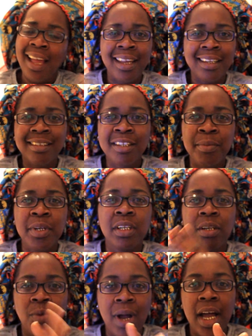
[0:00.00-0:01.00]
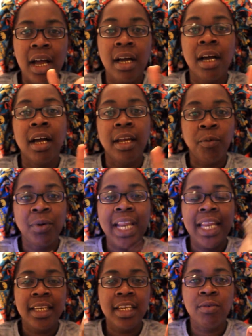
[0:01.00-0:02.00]
It took me a little while. What
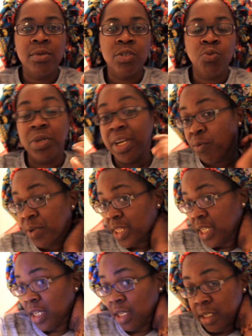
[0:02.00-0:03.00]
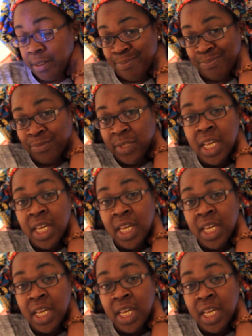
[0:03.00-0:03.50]
I did was, with the